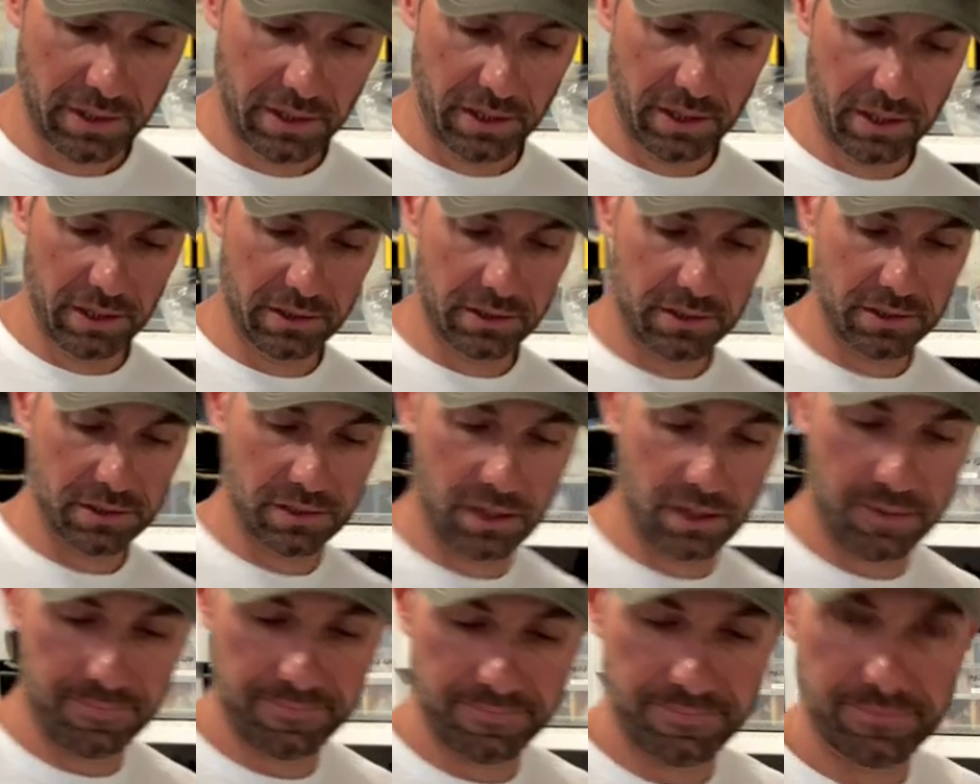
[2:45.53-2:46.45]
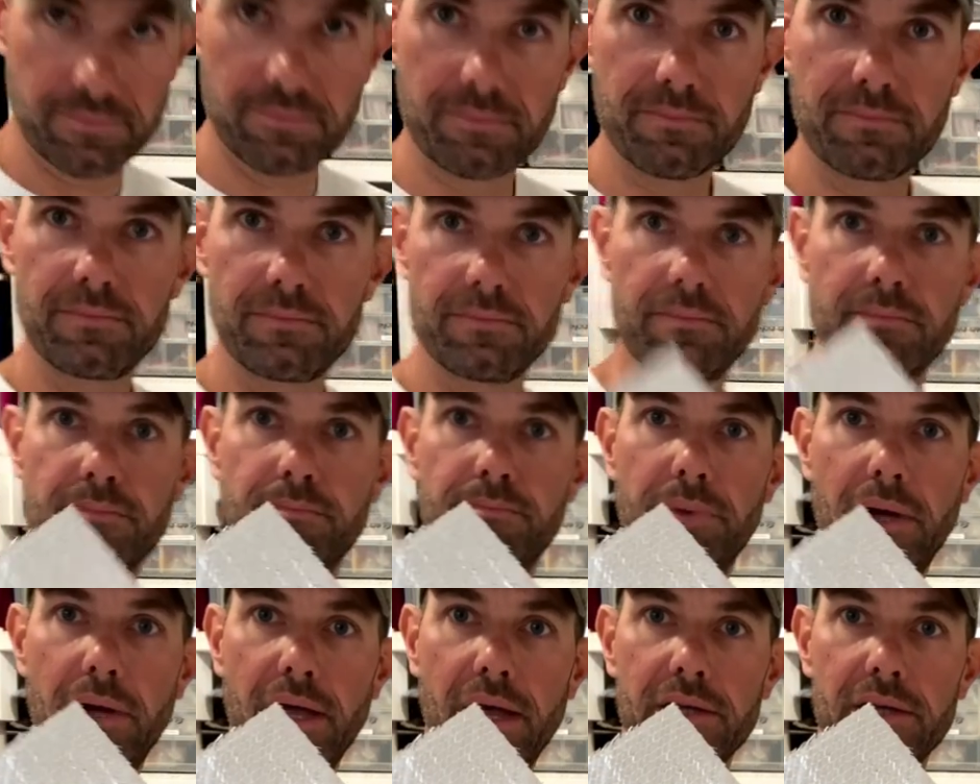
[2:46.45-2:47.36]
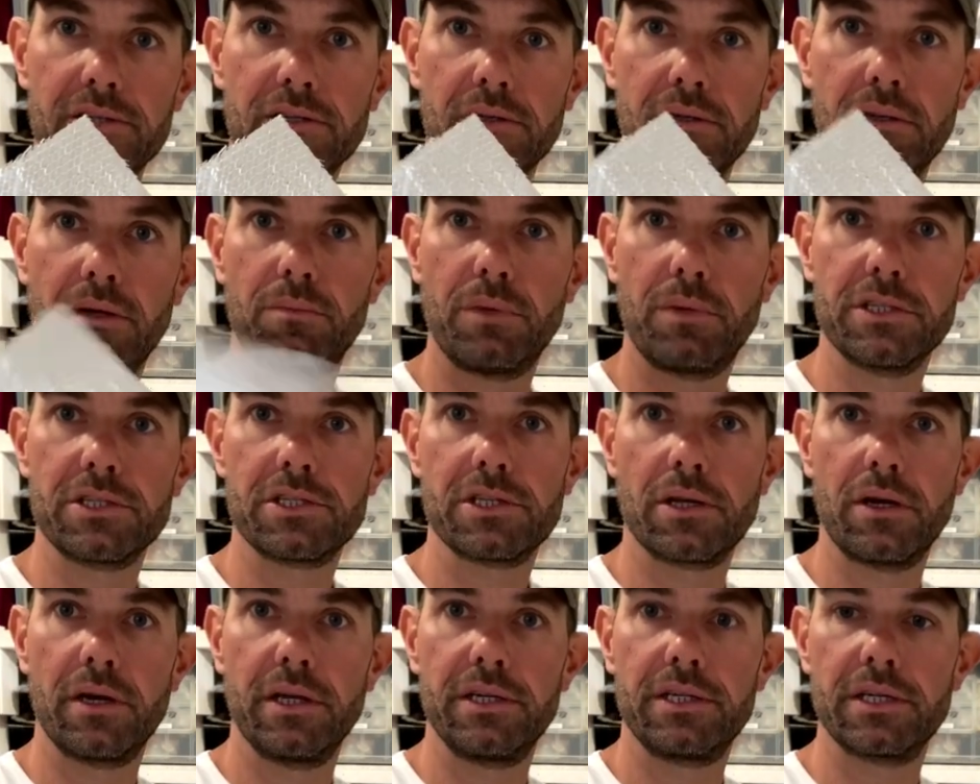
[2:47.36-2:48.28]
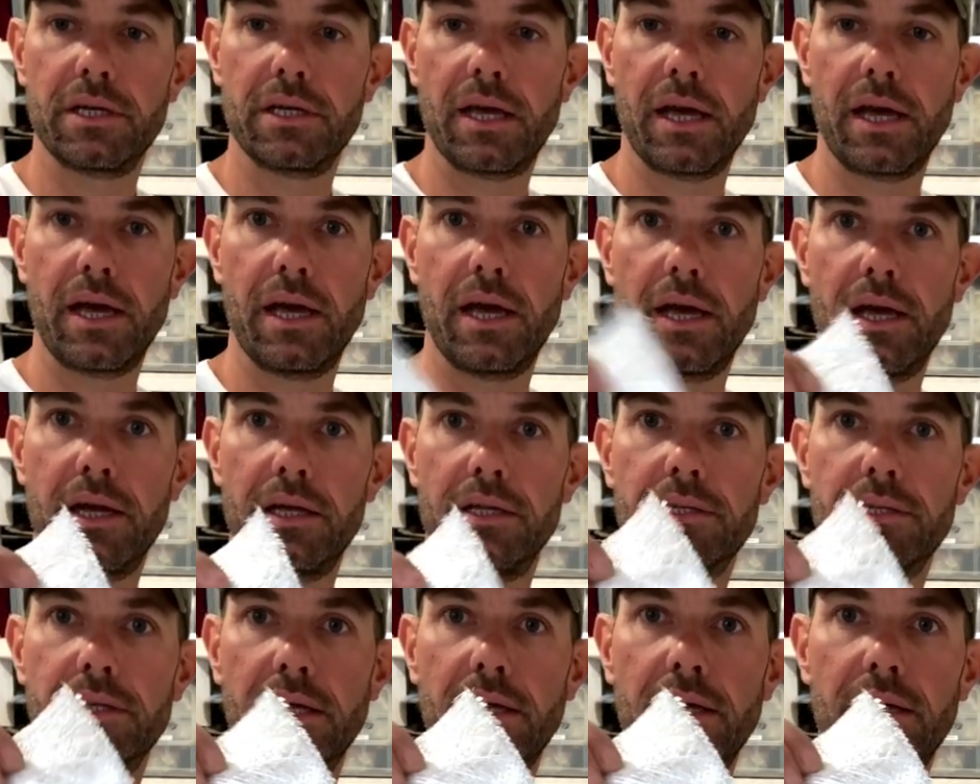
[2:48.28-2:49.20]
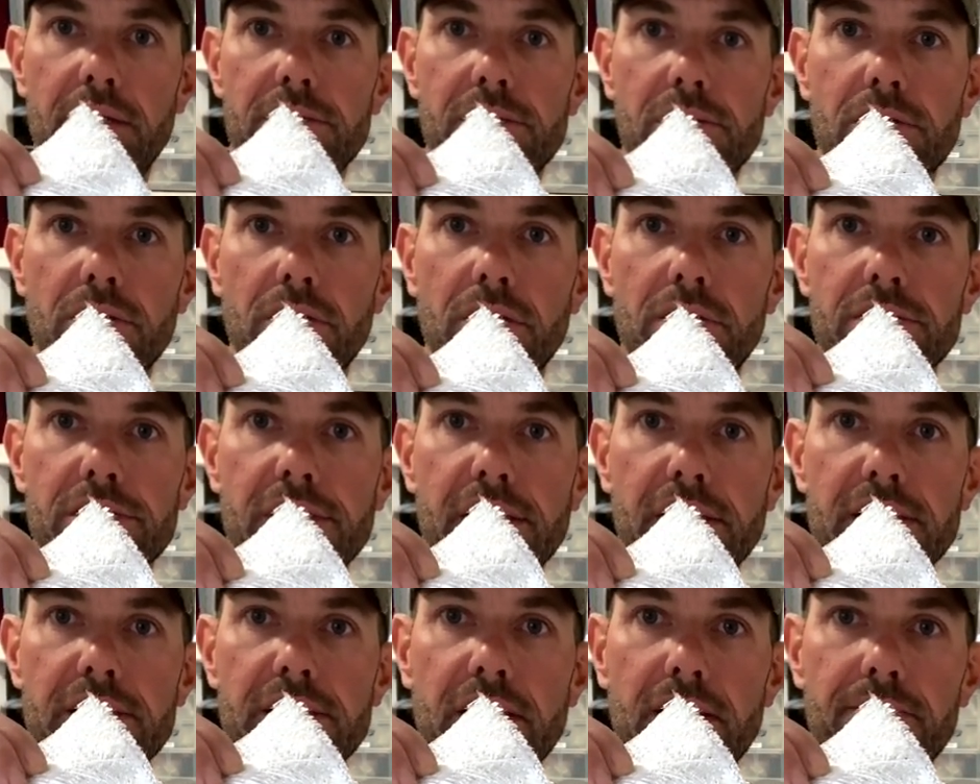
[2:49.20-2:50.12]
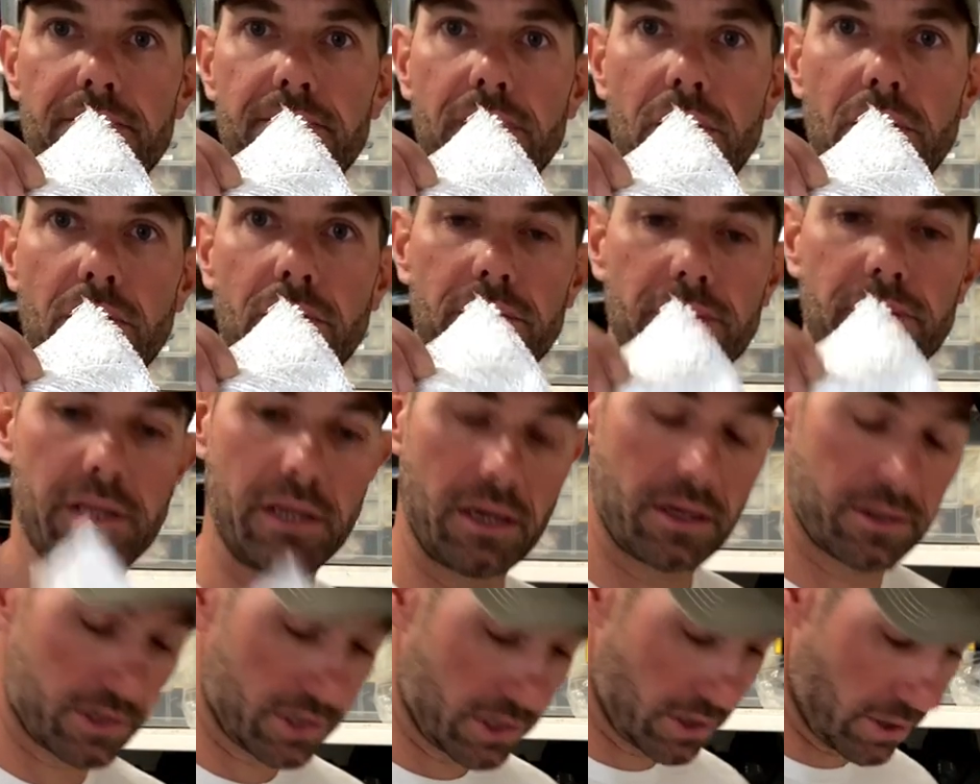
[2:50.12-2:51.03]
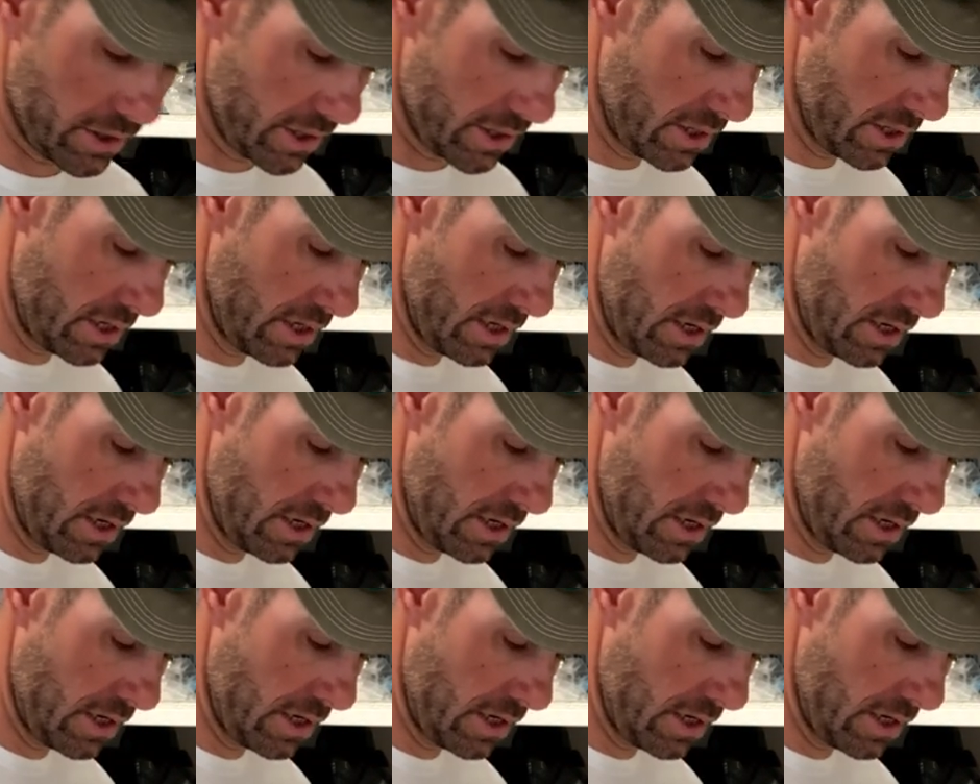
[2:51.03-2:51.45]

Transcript: It's biaxial on one side and it's got CSM on the other side